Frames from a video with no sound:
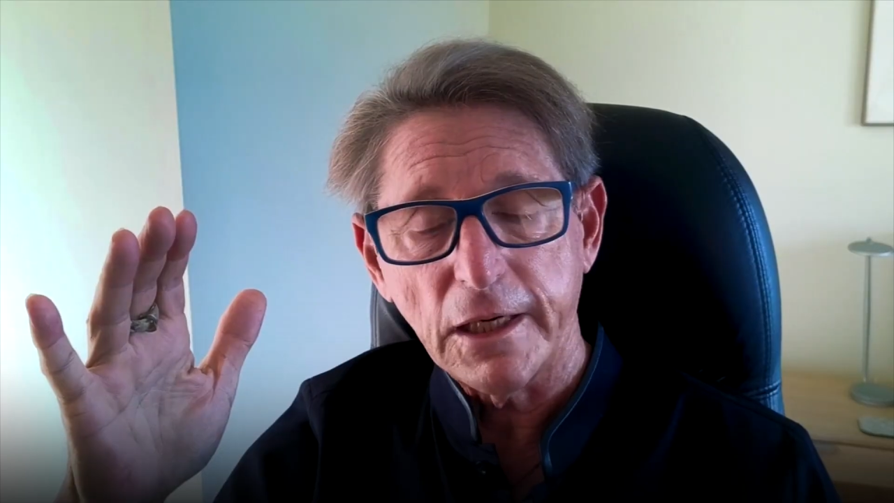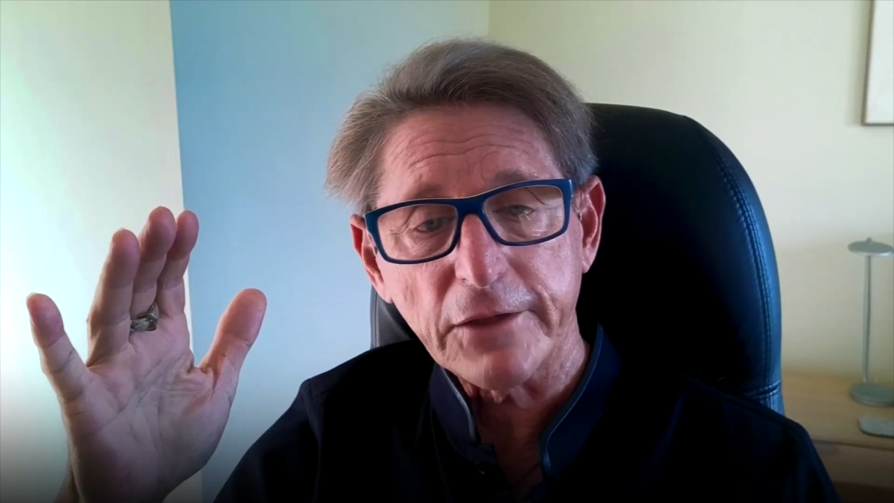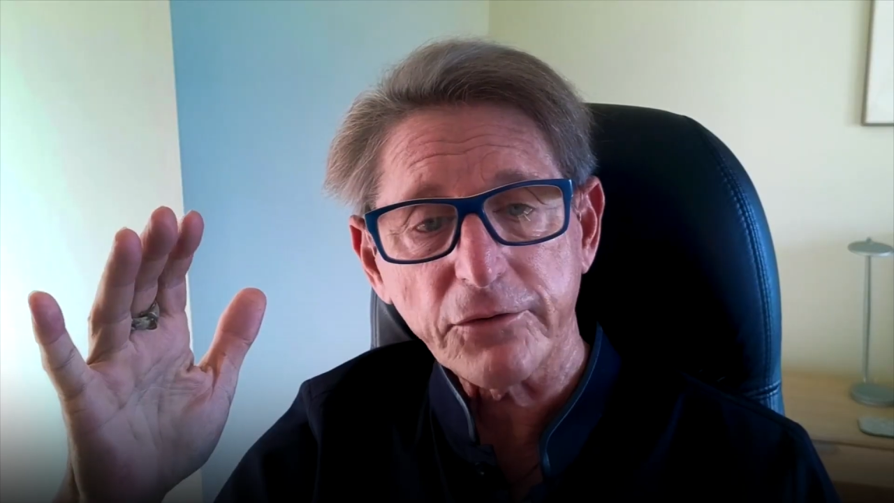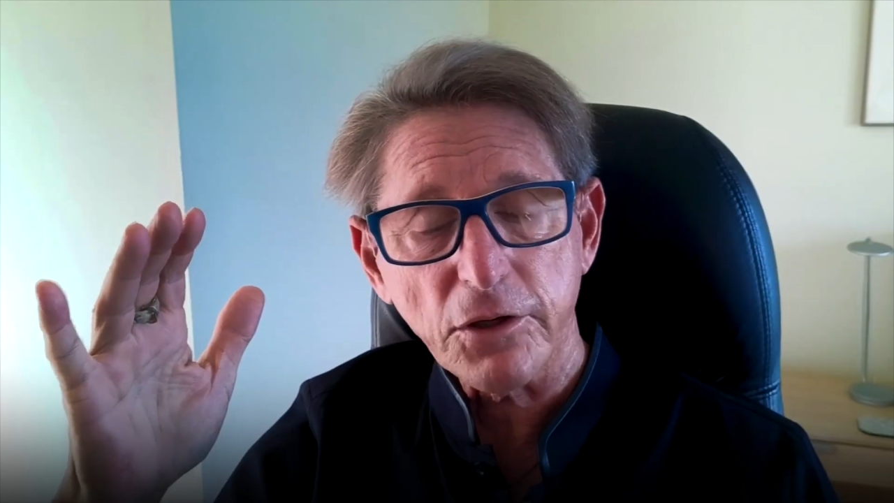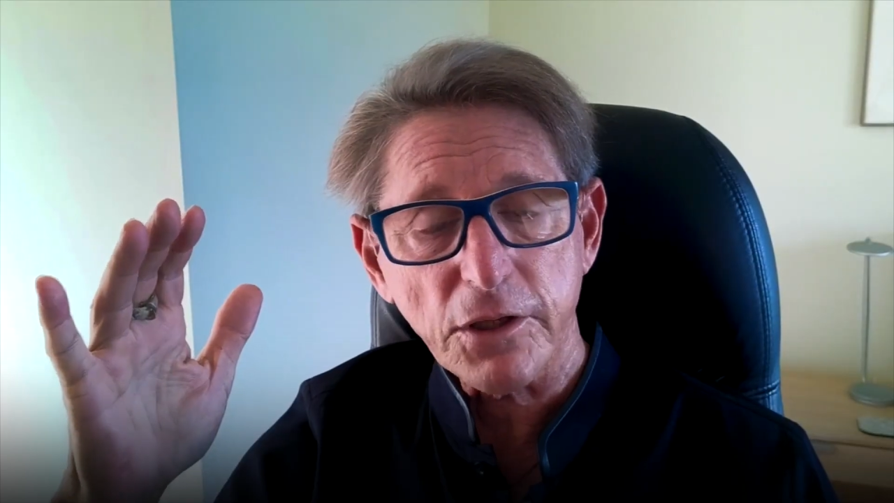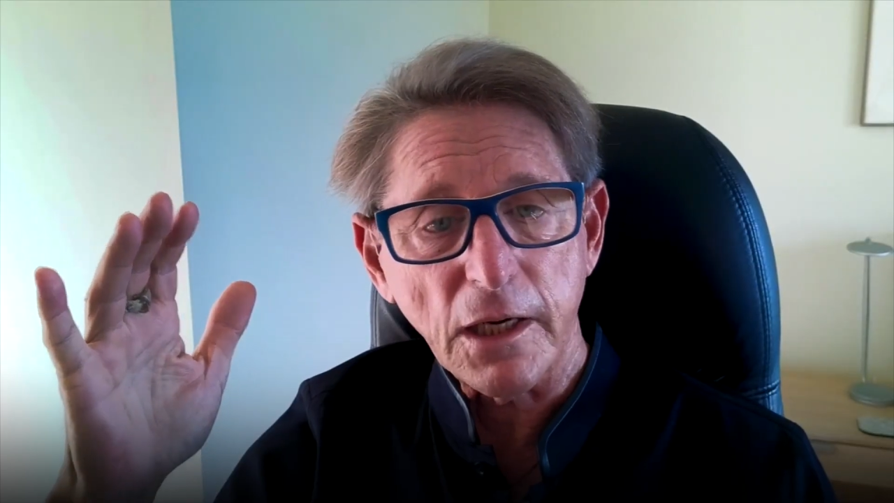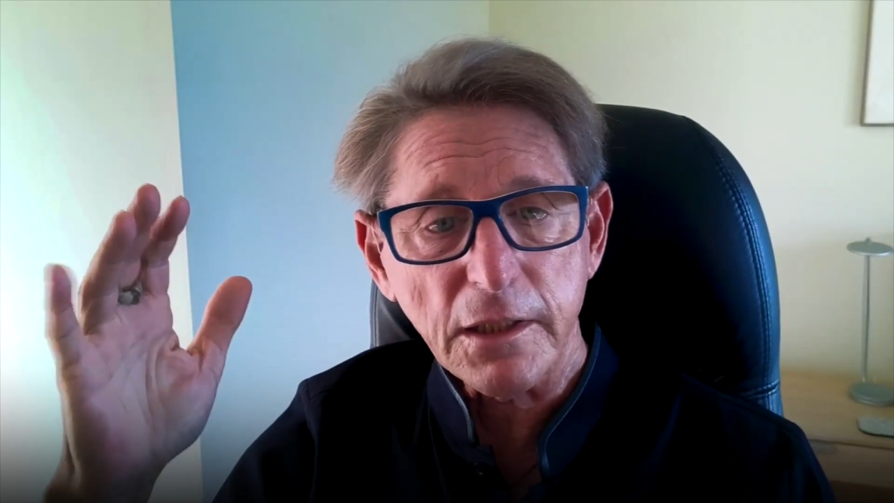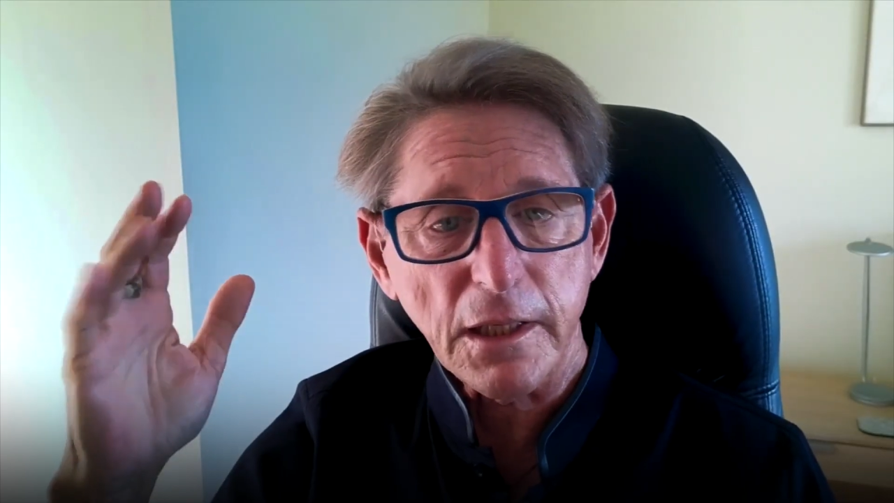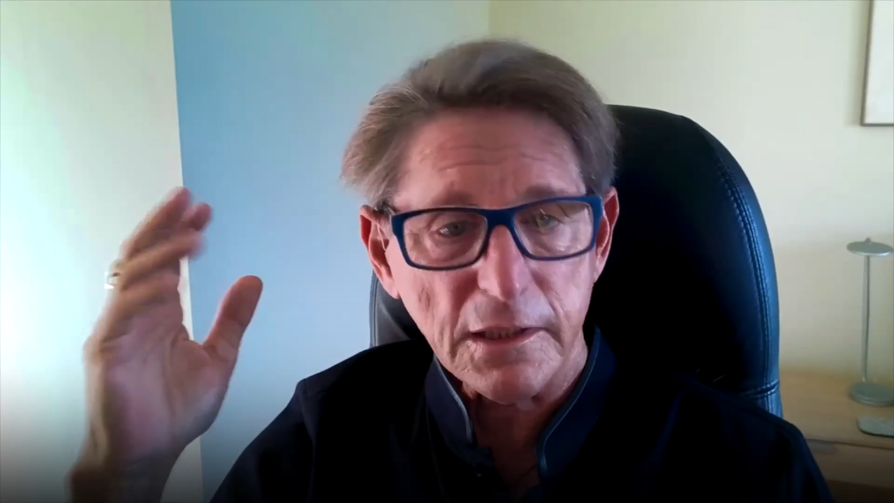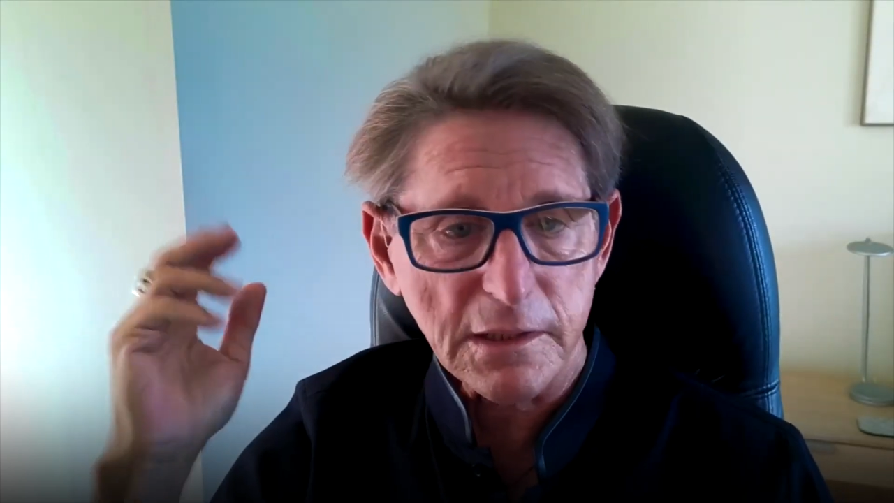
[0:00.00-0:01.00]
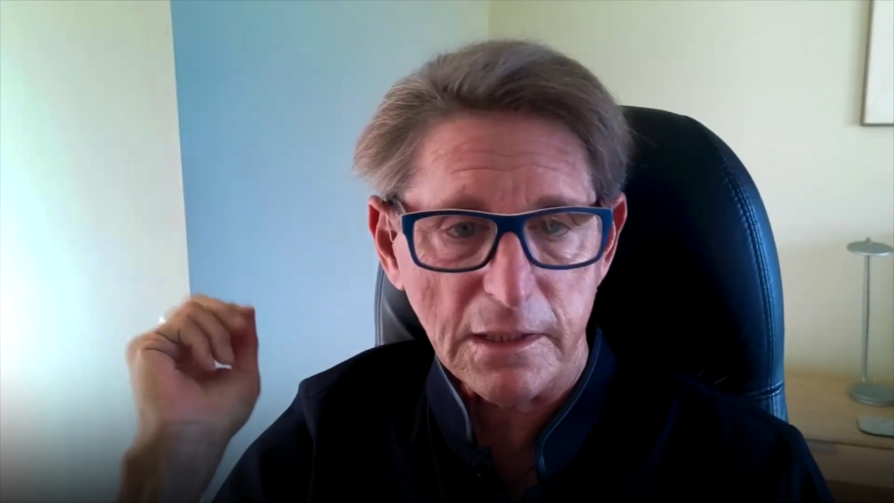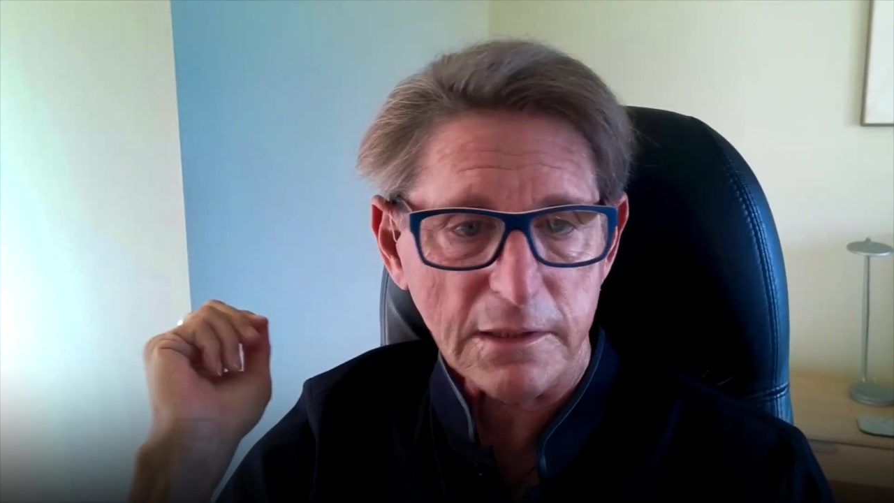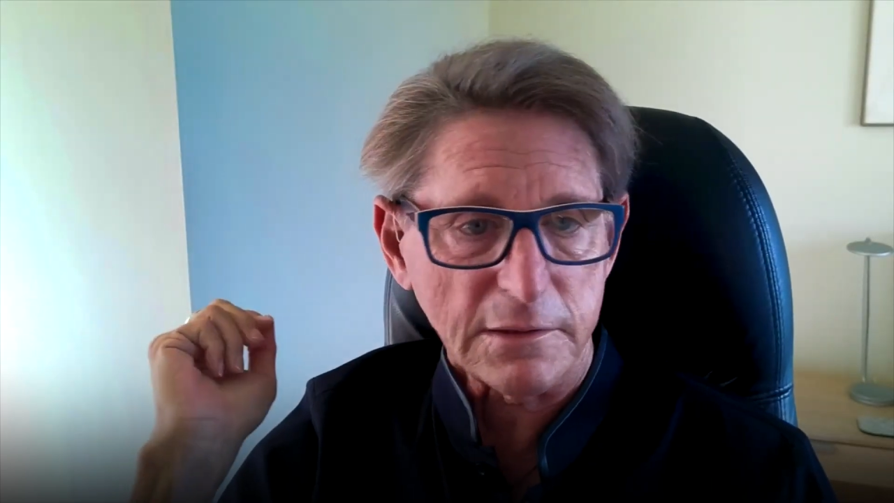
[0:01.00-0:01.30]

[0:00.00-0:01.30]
of course, unhealthy